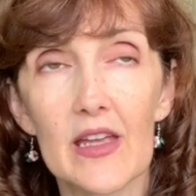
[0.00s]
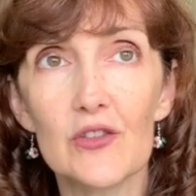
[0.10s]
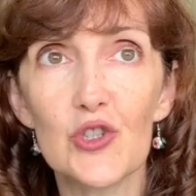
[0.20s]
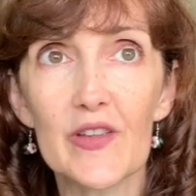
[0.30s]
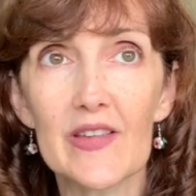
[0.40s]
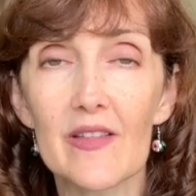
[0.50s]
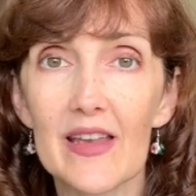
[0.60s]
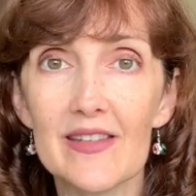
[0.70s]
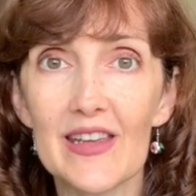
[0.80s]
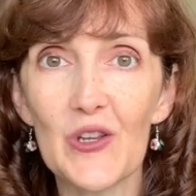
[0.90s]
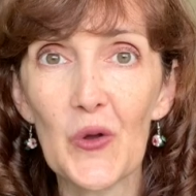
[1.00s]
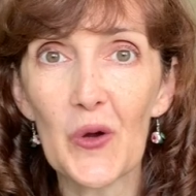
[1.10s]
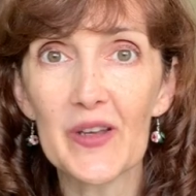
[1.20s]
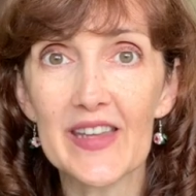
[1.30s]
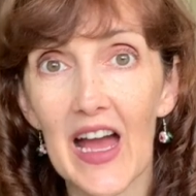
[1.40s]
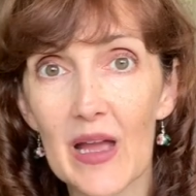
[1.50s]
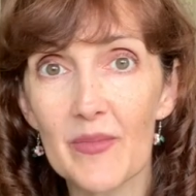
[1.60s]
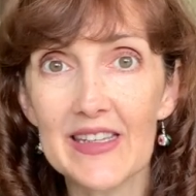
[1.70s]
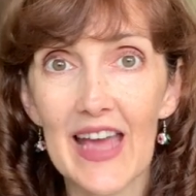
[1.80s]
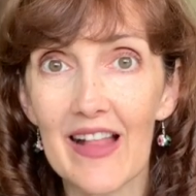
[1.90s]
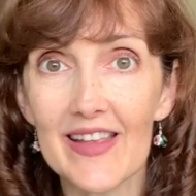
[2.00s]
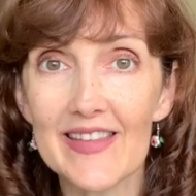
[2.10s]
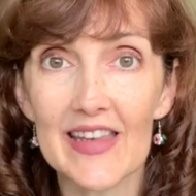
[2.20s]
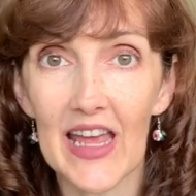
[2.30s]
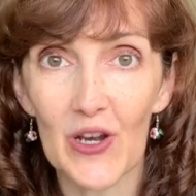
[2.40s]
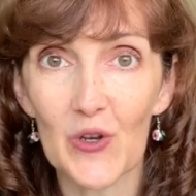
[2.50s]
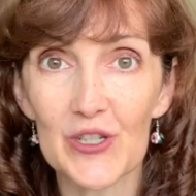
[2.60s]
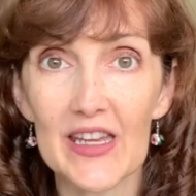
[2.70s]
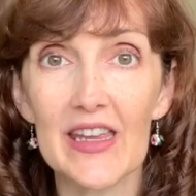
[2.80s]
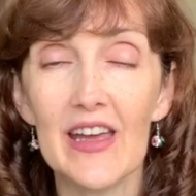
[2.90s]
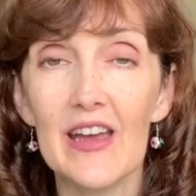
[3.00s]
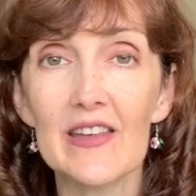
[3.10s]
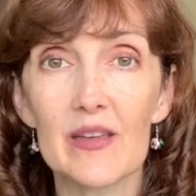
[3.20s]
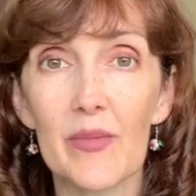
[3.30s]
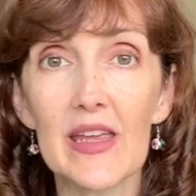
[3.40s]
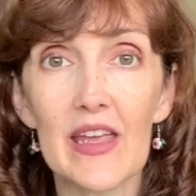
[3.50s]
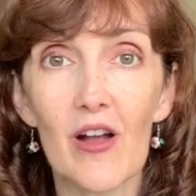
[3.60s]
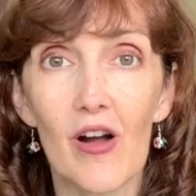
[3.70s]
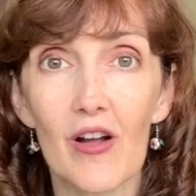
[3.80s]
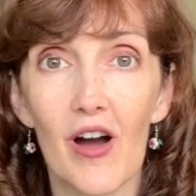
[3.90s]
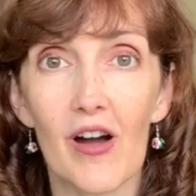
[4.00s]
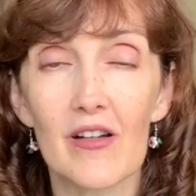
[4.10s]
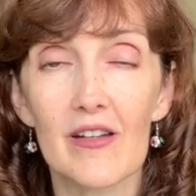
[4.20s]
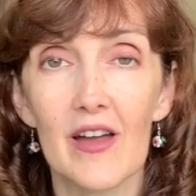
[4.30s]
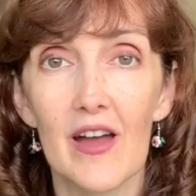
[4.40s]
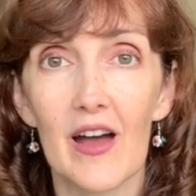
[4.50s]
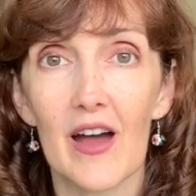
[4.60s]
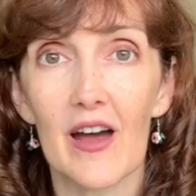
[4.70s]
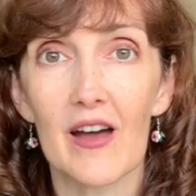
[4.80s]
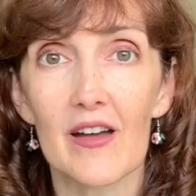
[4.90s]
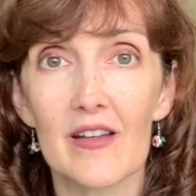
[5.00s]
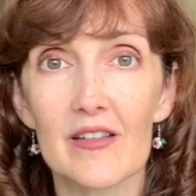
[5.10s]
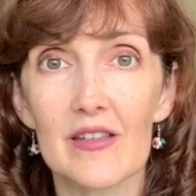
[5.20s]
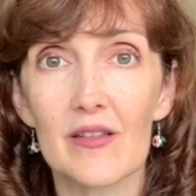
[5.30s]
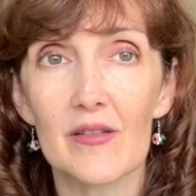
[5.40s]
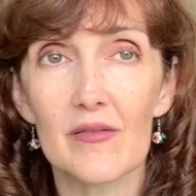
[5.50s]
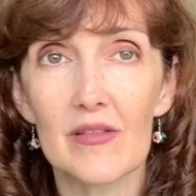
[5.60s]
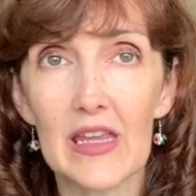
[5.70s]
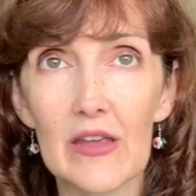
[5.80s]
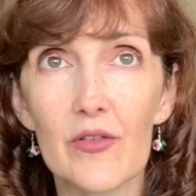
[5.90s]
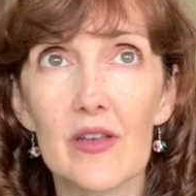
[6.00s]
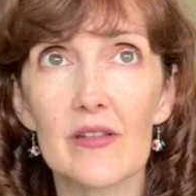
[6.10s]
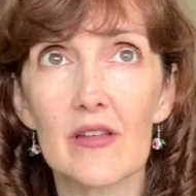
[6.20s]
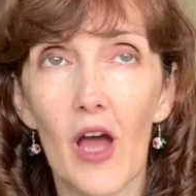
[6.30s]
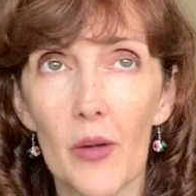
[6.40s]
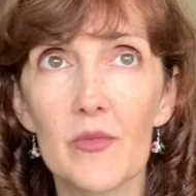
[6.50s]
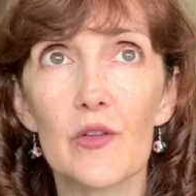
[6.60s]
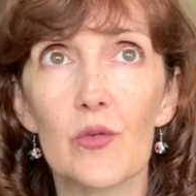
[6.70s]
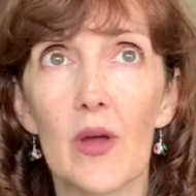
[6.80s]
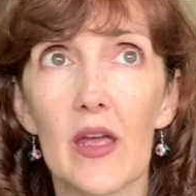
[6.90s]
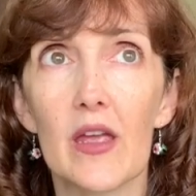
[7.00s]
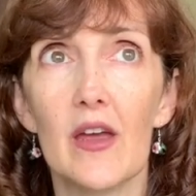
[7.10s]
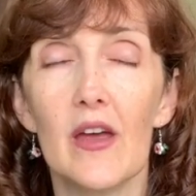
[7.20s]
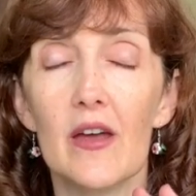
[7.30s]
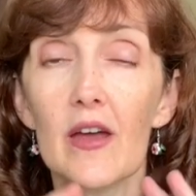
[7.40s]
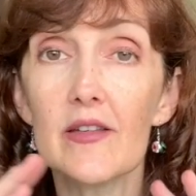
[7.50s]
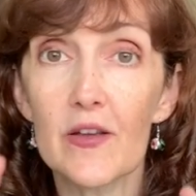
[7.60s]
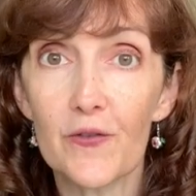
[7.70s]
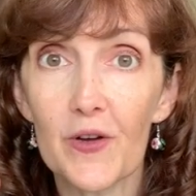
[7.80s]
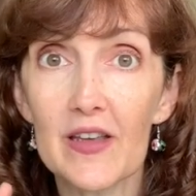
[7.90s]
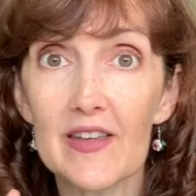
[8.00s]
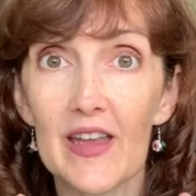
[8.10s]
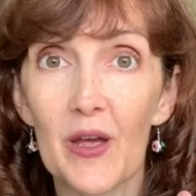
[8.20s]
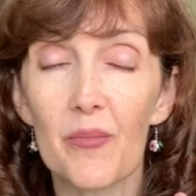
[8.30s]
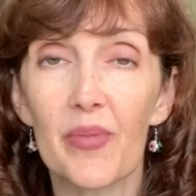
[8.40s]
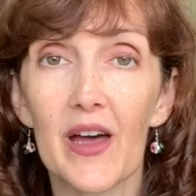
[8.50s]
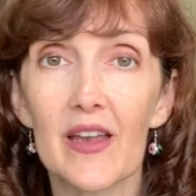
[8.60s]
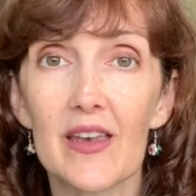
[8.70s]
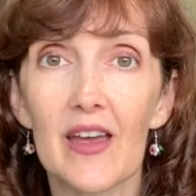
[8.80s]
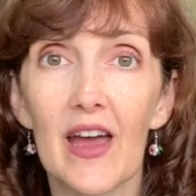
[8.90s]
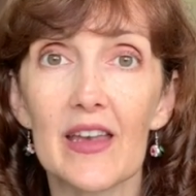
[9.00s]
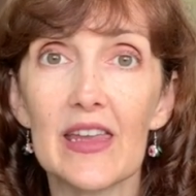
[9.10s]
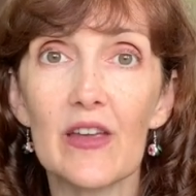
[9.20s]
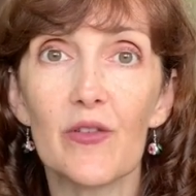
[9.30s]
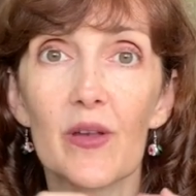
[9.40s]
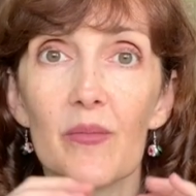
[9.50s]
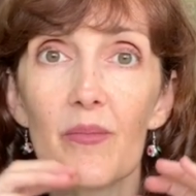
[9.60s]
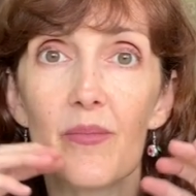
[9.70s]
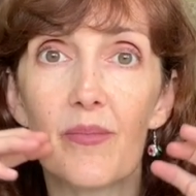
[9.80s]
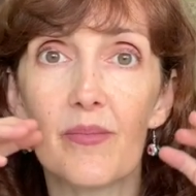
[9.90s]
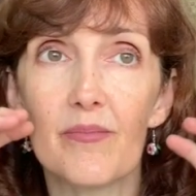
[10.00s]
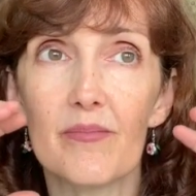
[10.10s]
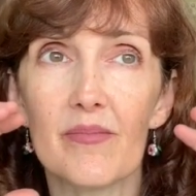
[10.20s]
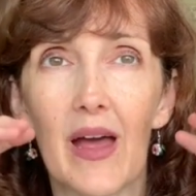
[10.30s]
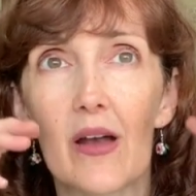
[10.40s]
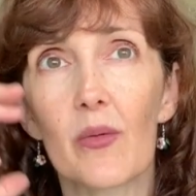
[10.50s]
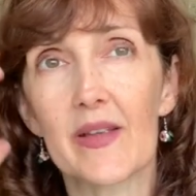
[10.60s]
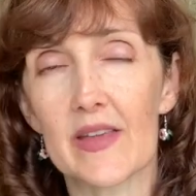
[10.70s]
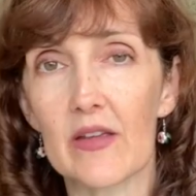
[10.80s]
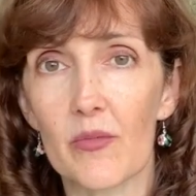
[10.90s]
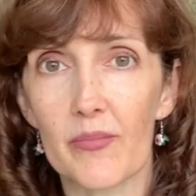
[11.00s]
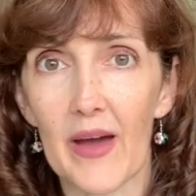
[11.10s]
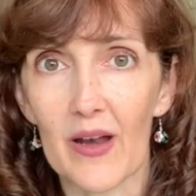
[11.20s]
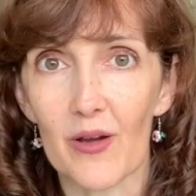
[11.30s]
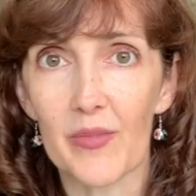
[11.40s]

just lending your time and talents and energy to making Hong Kong even come to a different, but an even, I don't want to say even better,